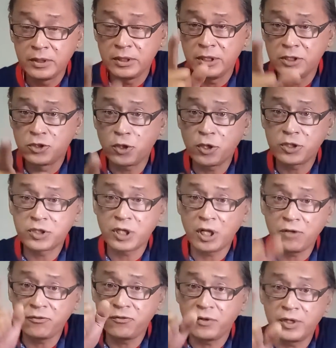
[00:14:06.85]
Enjoy
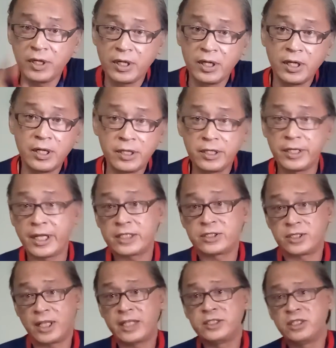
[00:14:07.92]
yourself. The next
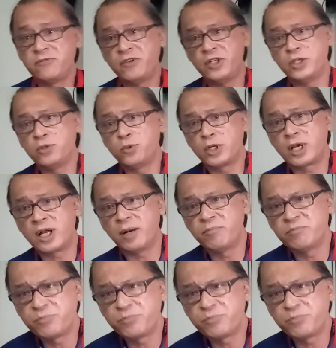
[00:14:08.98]
lighting video will come